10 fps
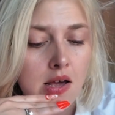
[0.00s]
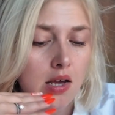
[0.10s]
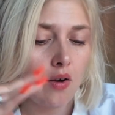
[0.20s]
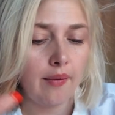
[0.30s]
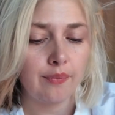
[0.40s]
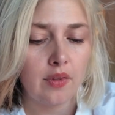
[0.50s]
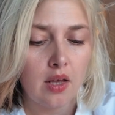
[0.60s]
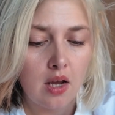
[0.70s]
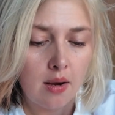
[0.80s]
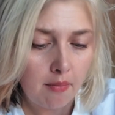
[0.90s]
Okay,
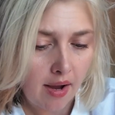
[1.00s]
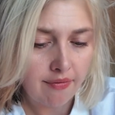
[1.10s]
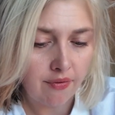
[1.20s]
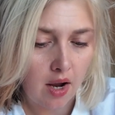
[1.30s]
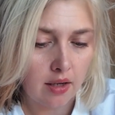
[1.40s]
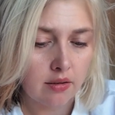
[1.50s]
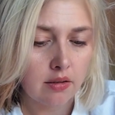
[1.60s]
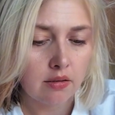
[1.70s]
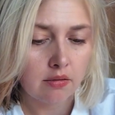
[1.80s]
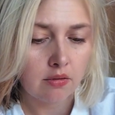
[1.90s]
my friend,
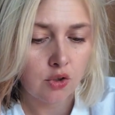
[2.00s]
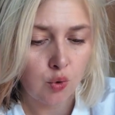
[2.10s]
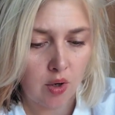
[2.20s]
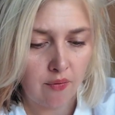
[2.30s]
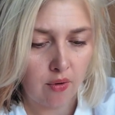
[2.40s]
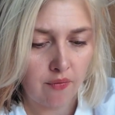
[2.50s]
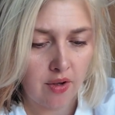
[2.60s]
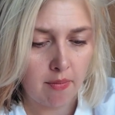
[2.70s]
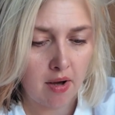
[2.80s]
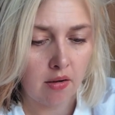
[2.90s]
24
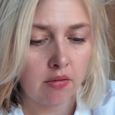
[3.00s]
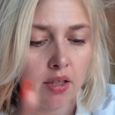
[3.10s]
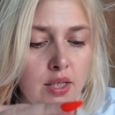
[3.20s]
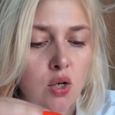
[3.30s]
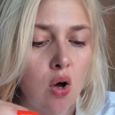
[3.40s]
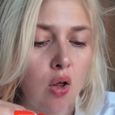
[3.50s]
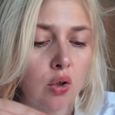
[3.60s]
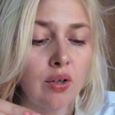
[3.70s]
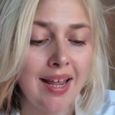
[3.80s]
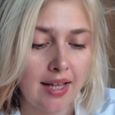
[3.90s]
female, let's call
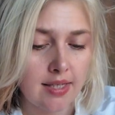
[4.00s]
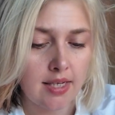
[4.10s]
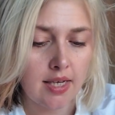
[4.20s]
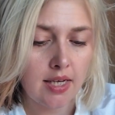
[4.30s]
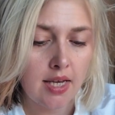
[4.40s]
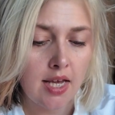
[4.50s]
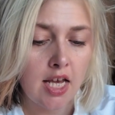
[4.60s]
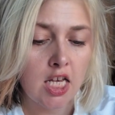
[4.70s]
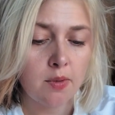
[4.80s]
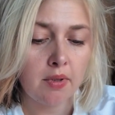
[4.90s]
her Nancy,
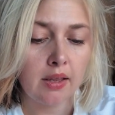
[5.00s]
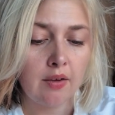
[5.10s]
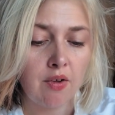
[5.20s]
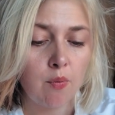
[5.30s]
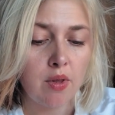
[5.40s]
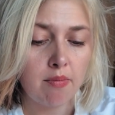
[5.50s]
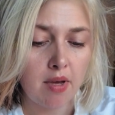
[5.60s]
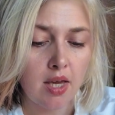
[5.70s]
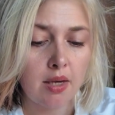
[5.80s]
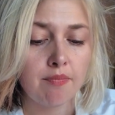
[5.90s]
has been living with
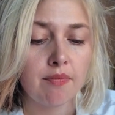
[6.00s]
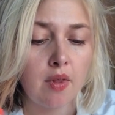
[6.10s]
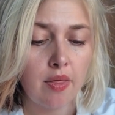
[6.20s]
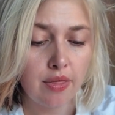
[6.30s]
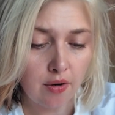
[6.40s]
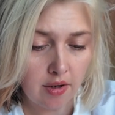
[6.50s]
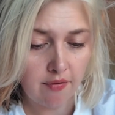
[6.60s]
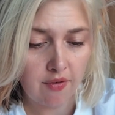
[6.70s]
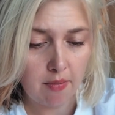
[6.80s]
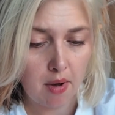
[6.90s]
me, 30
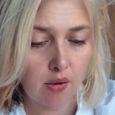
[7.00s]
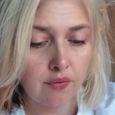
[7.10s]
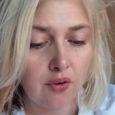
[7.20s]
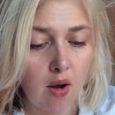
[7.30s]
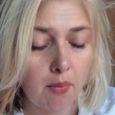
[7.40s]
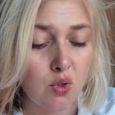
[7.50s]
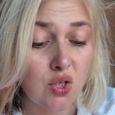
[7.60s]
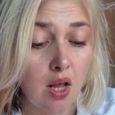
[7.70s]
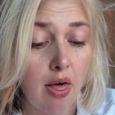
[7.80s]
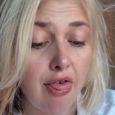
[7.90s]
female, for
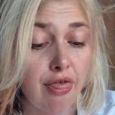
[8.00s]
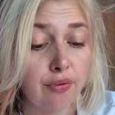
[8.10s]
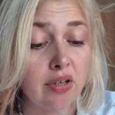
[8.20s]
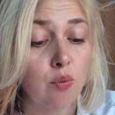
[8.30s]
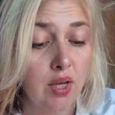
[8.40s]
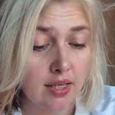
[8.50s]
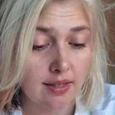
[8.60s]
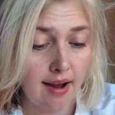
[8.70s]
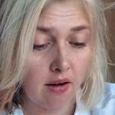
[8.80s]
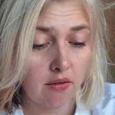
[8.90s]
almost 3
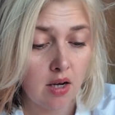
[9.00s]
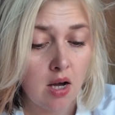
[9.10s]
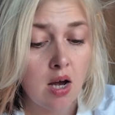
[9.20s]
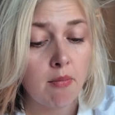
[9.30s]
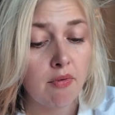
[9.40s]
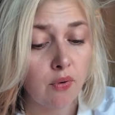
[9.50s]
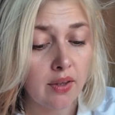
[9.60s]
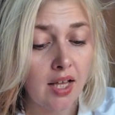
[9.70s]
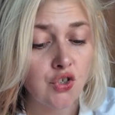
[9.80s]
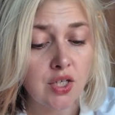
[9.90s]
weeks now. Before
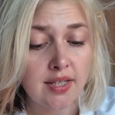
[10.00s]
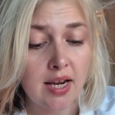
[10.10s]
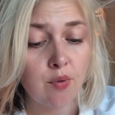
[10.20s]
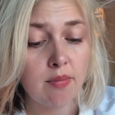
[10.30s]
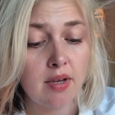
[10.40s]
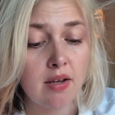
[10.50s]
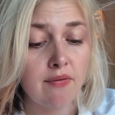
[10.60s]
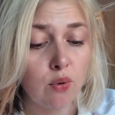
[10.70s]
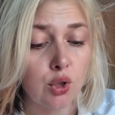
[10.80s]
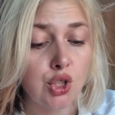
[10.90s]
that, she stayed with me
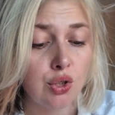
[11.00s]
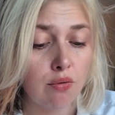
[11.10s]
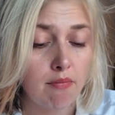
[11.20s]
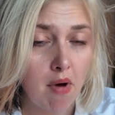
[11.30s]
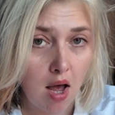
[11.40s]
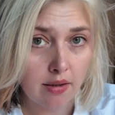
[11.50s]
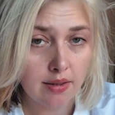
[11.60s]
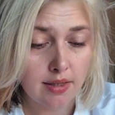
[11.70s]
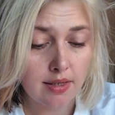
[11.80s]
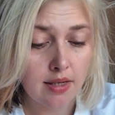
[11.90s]
for 2
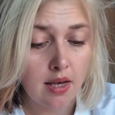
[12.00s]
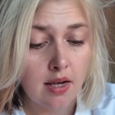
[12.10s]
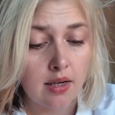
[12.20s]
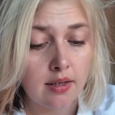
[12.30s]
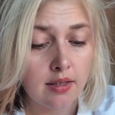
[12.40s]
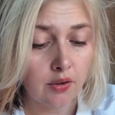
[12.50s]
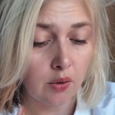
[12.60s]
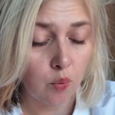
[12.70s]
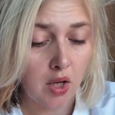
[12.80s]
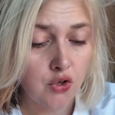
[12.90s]
months,
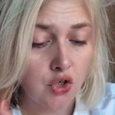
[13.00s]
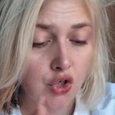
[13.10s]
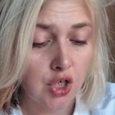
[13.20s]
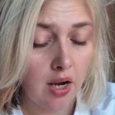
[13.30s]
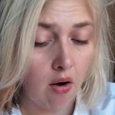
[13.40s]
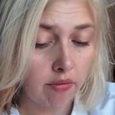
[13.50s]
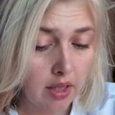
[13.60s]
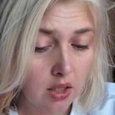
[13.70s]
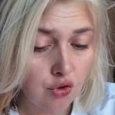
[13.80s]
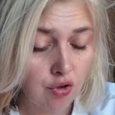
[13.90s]
during which she only
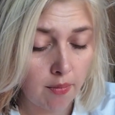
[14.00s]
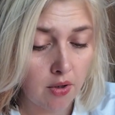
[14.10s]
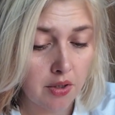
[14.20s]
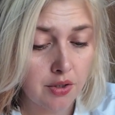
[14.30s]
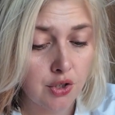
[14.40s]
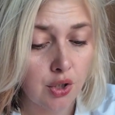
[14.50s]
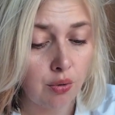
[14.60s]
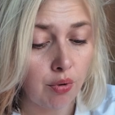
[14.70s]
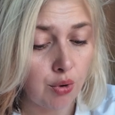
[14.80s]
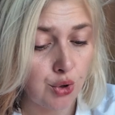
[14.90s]
contributed to
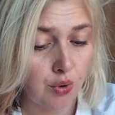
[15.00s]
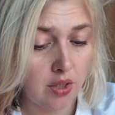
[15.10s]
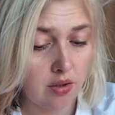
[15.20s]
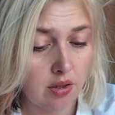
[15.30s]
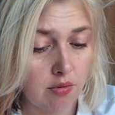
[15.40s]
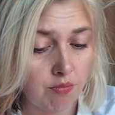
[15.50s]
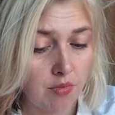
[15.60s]
groceries.